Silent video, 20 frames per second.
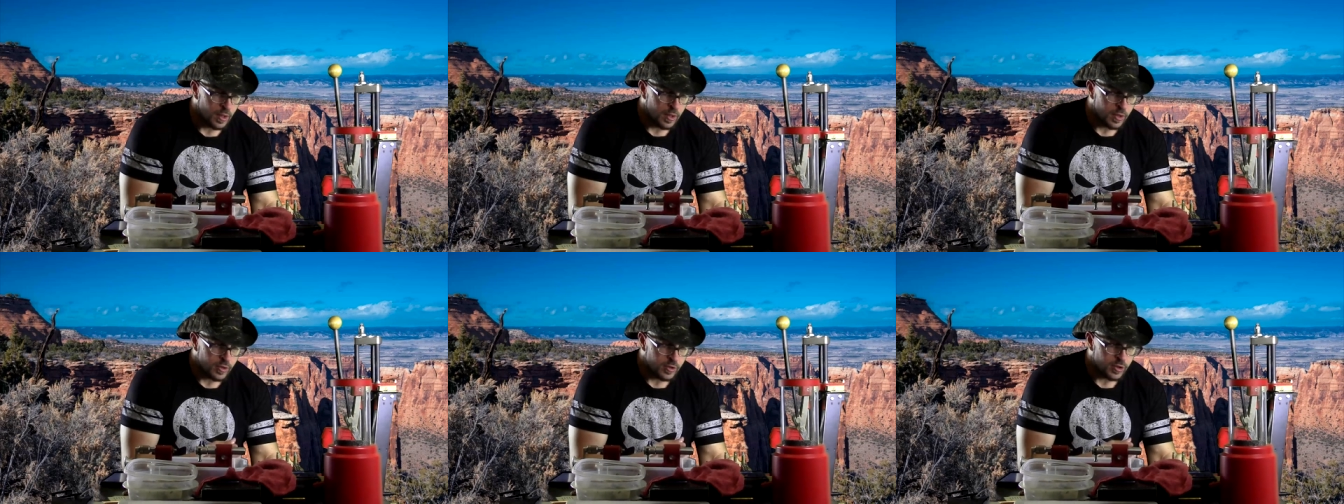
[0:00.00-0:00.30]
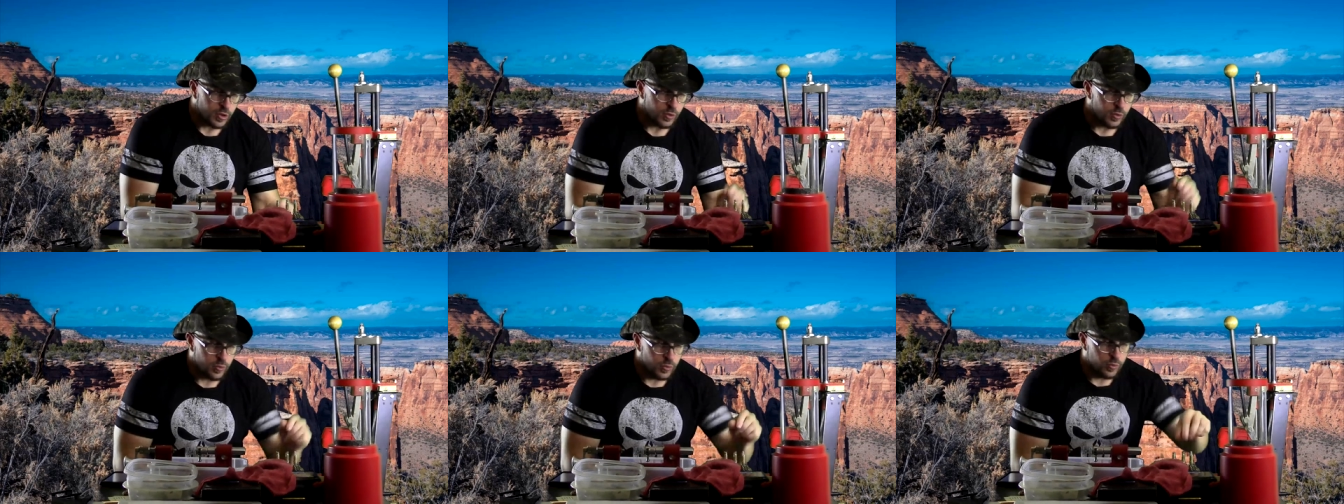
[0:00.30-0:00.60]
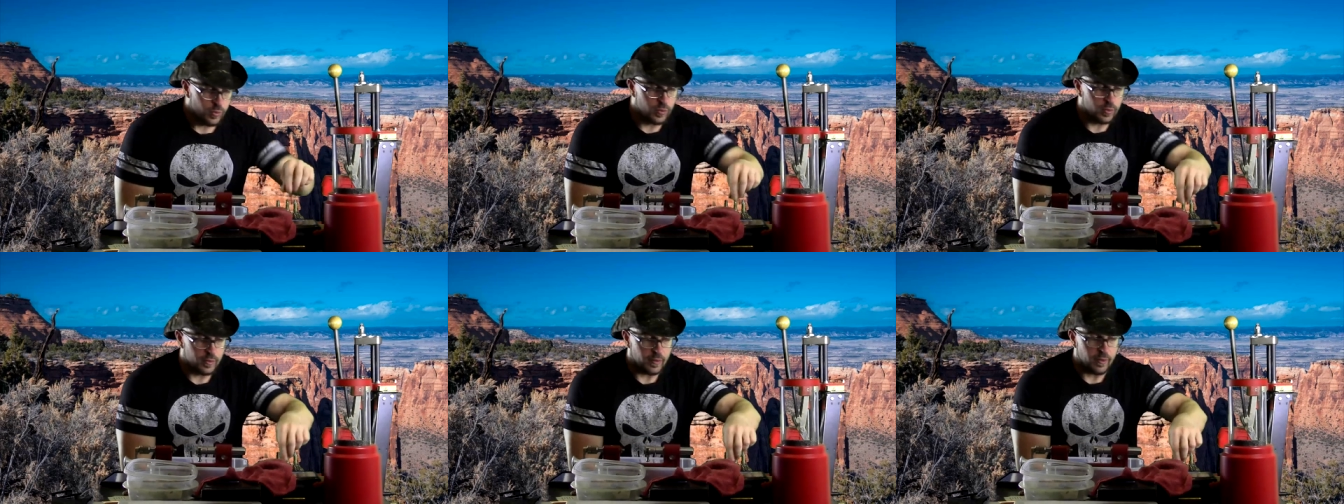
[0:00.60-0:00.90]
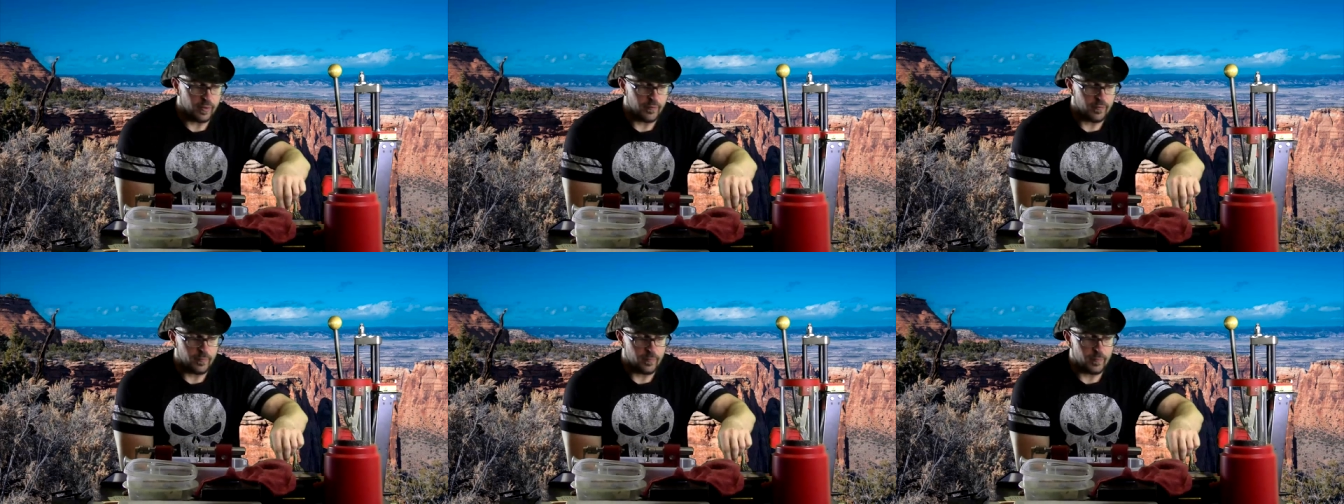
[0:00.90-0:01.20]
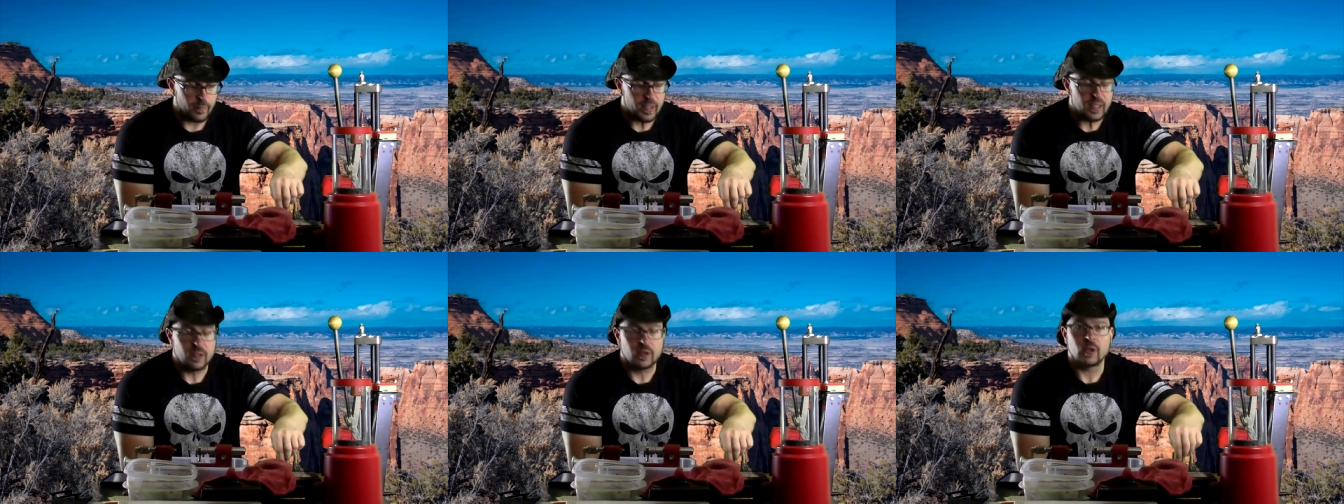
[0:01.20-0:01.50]
to
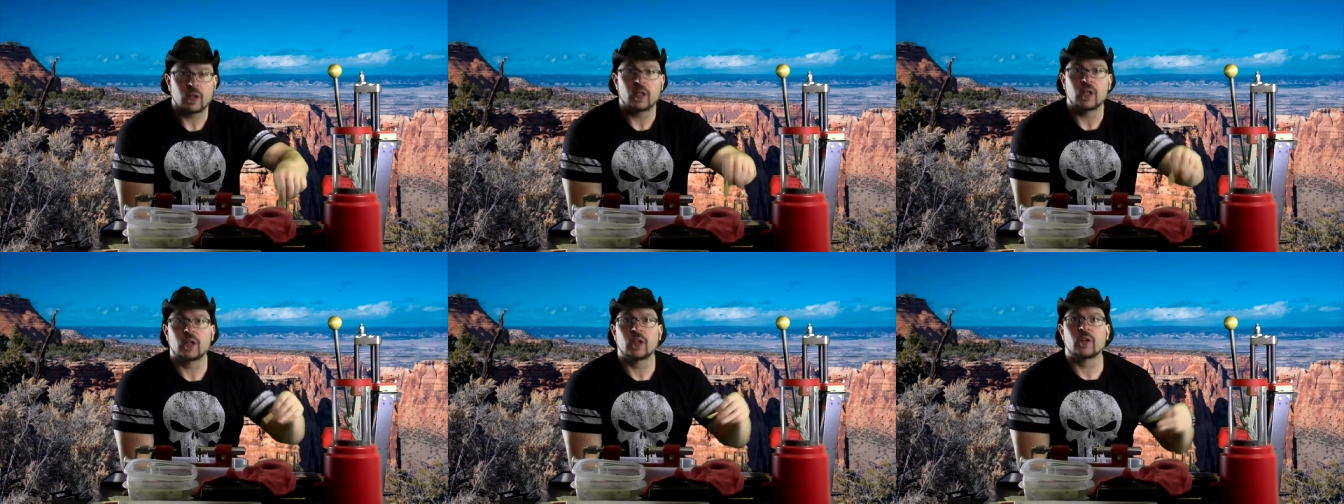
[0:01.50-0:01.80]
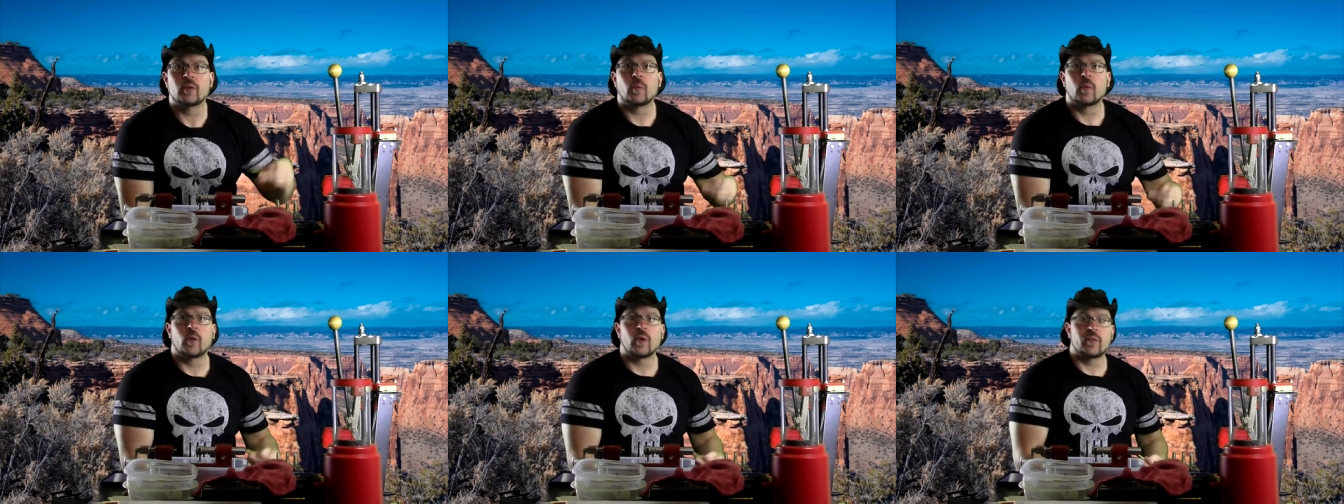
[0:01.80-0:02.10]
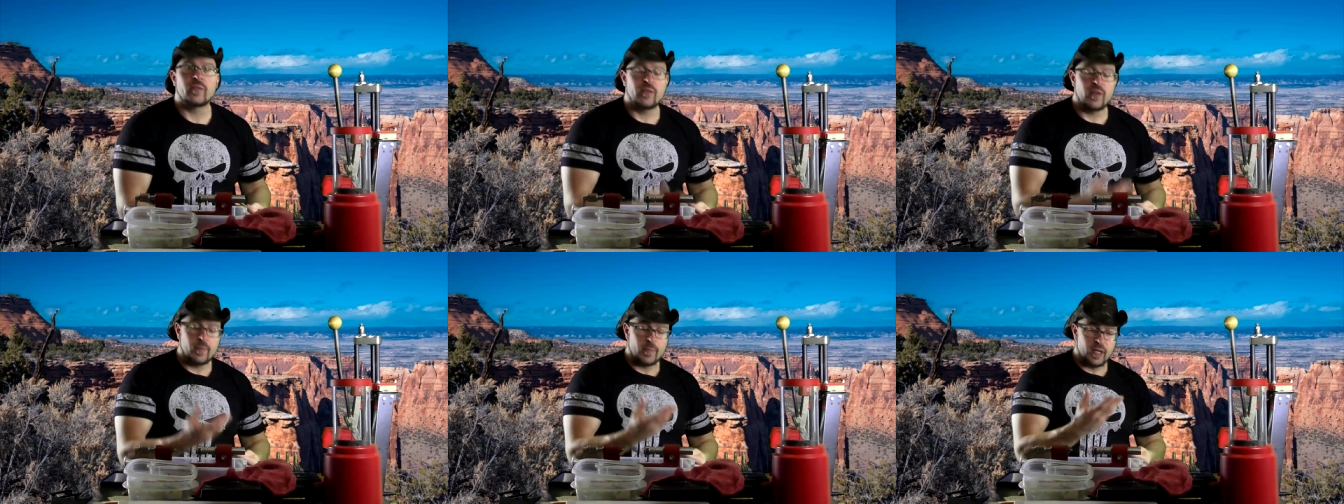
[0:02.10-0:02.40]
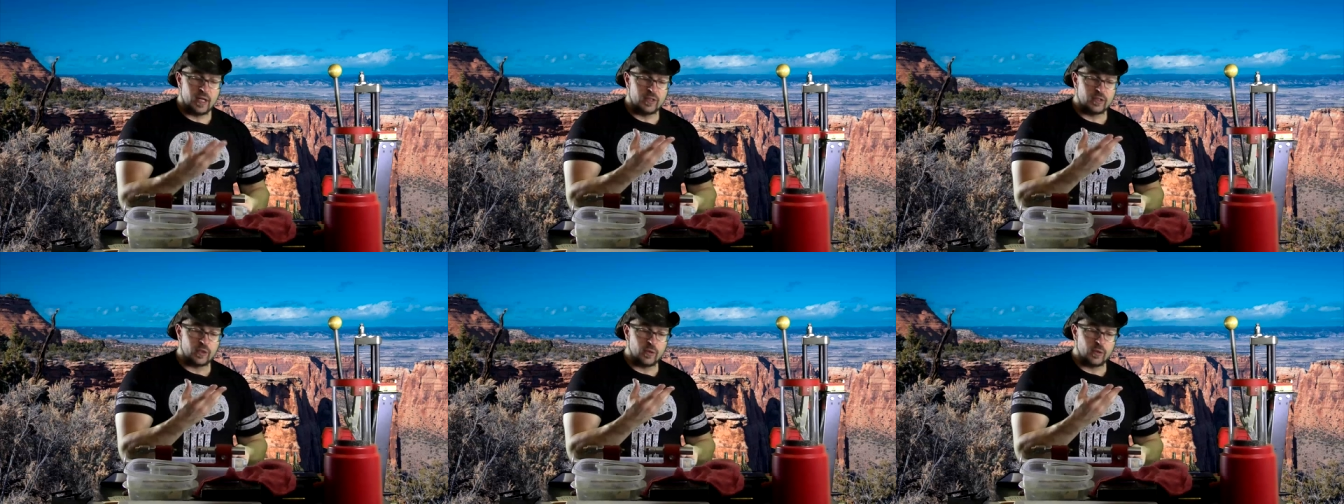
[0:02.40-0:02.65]
be, look a little more feminine,